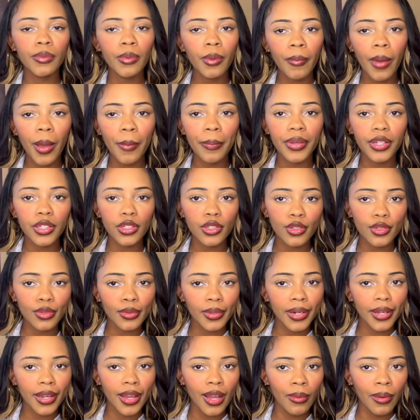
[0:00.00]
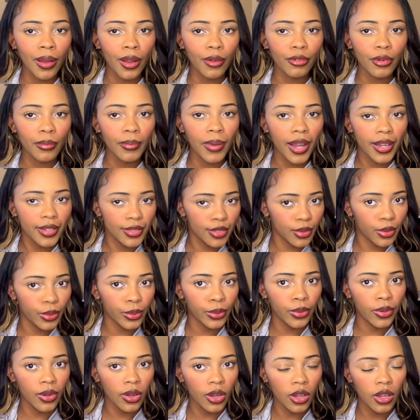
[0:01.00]
of my pictures were to come out from high
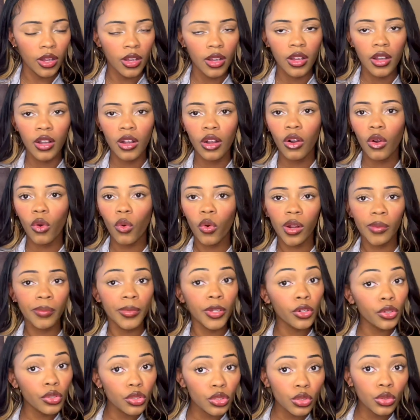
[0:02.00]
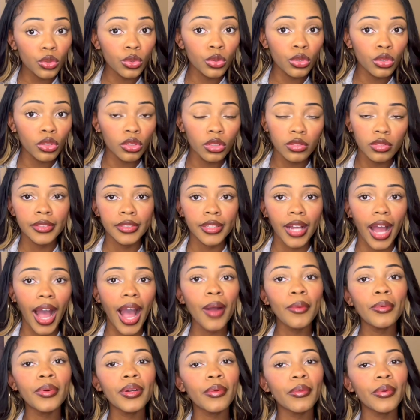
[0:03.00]
school or middle school, I
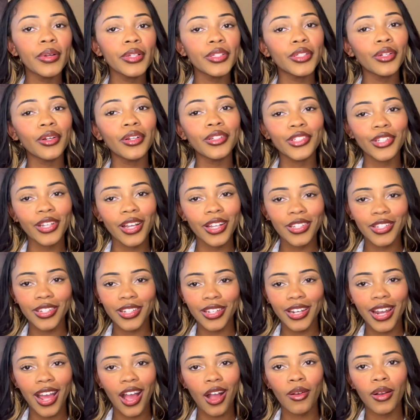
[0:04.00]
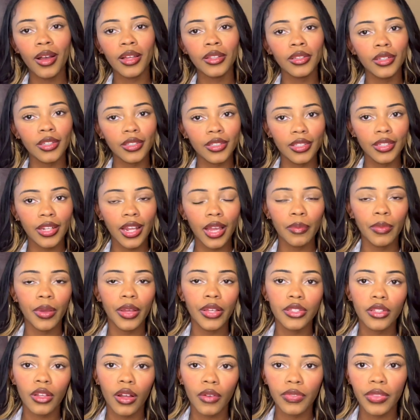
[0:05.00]
wouldn't want y'all judging how I look today
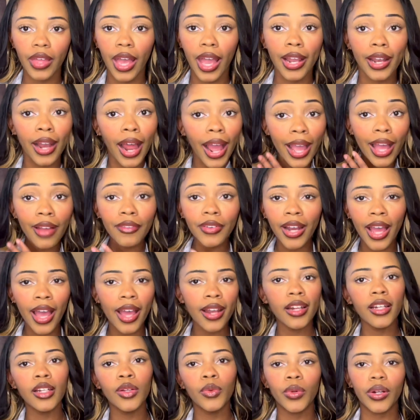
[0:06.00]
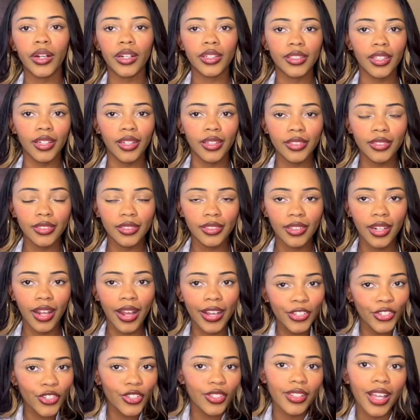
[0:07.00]
based off that. And I haven't had any work done. I
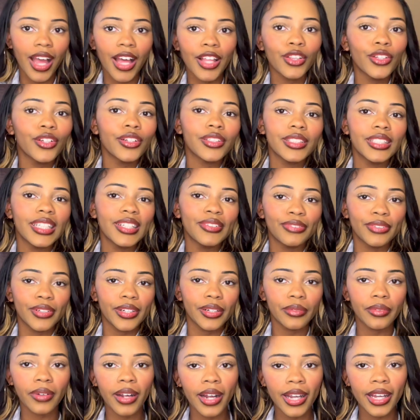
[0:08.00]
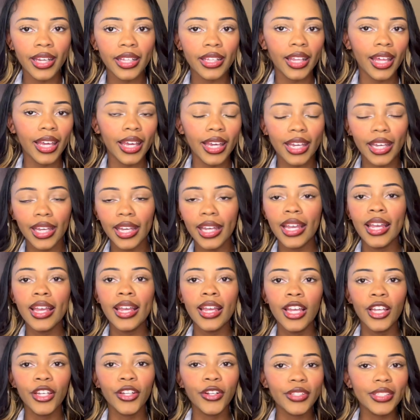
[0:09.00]
just, I look different, right? Like
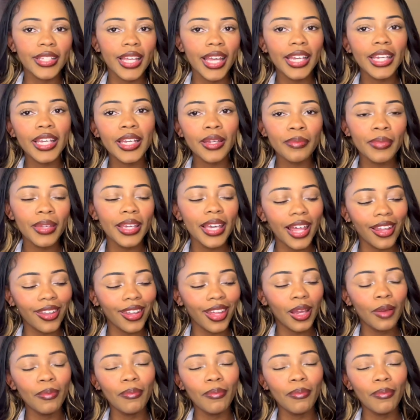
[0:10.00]
you're taking me at like